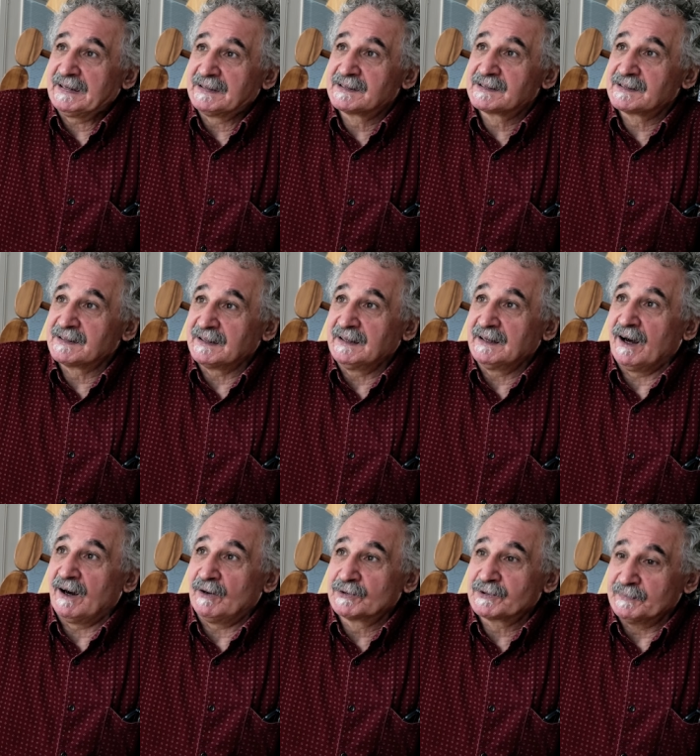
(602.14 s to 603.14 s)
is the
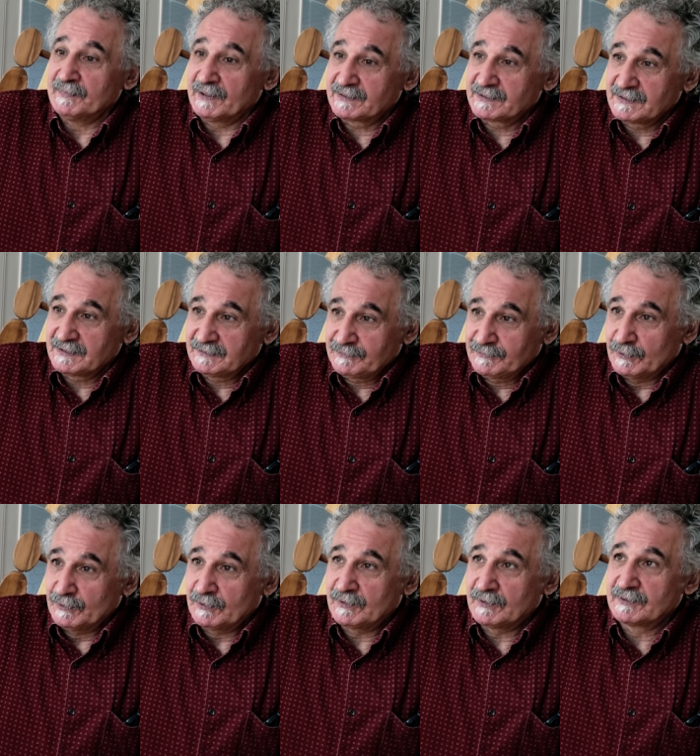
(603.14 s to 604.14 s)
ultimate
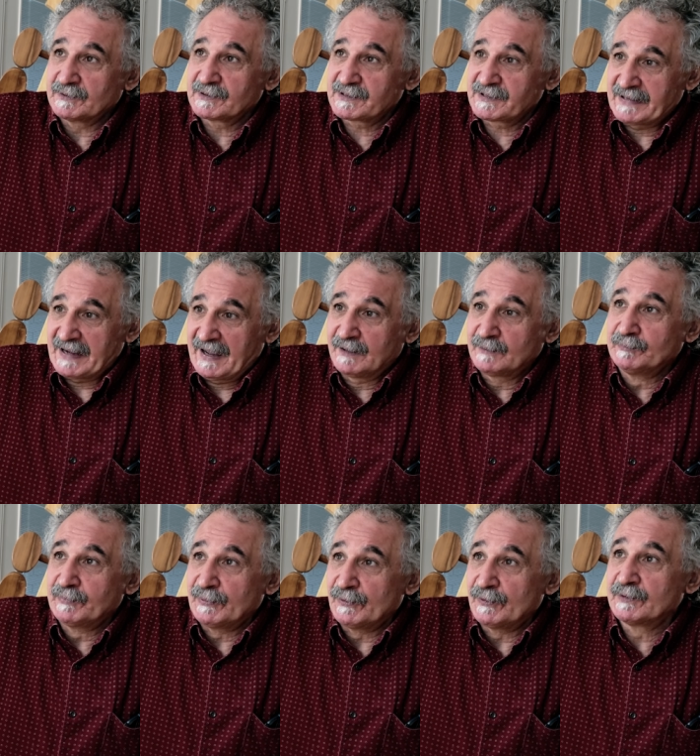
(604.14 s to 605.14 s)
for
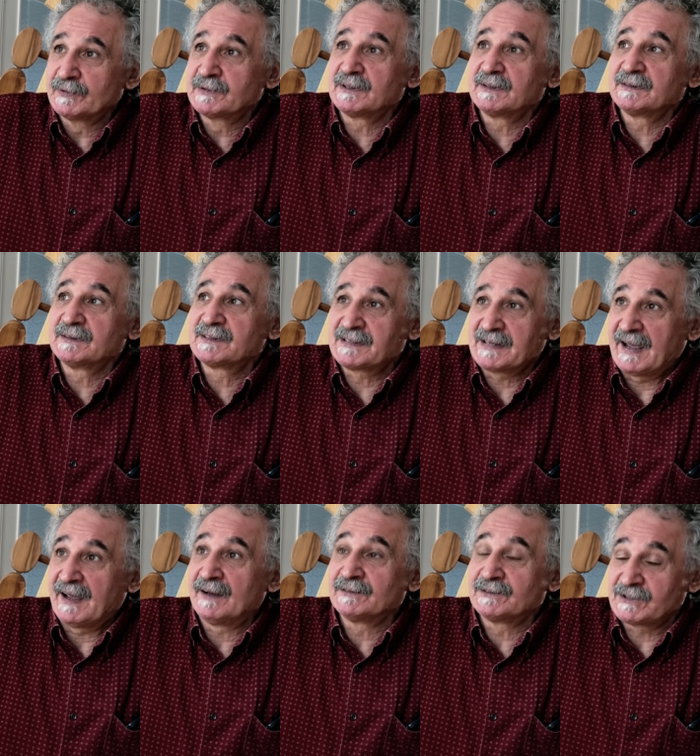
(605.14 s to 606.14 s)
soundboard
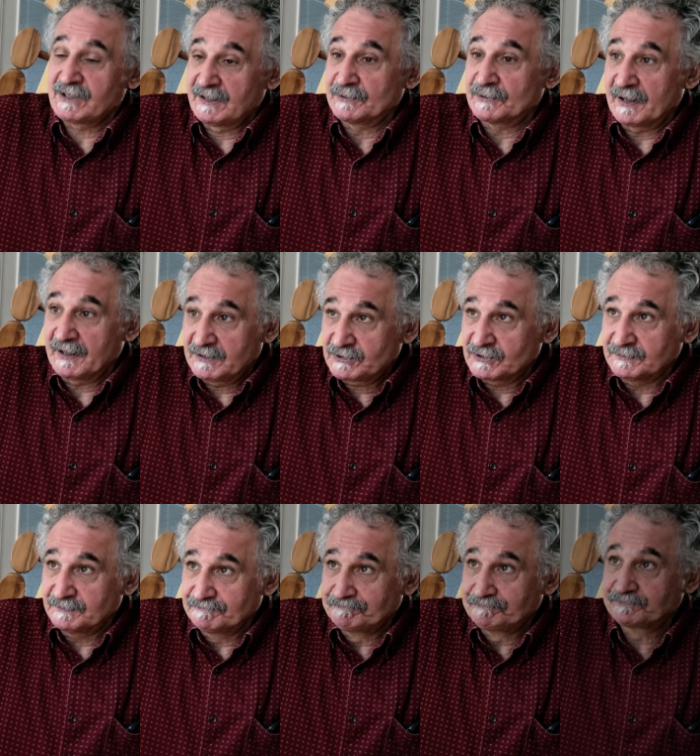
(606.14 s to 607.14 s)
sound
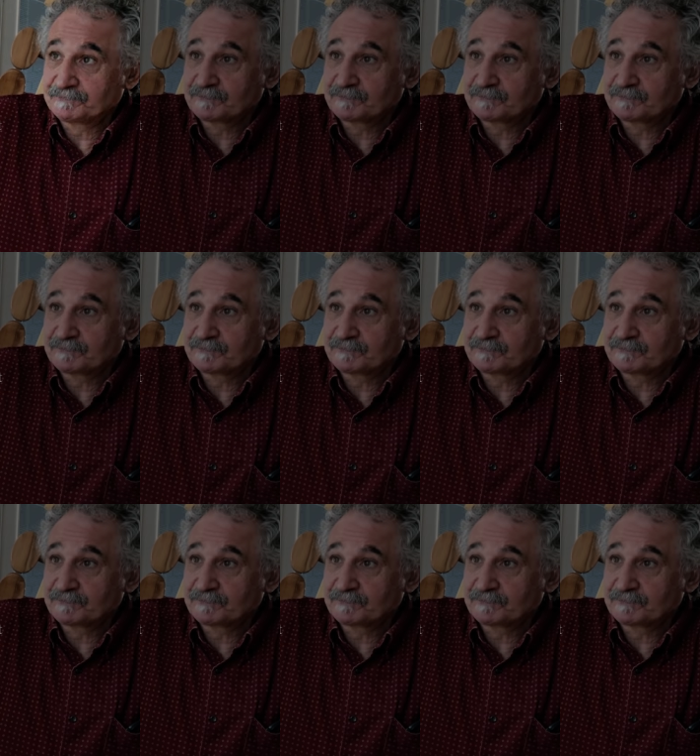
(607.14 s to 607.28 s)
generation.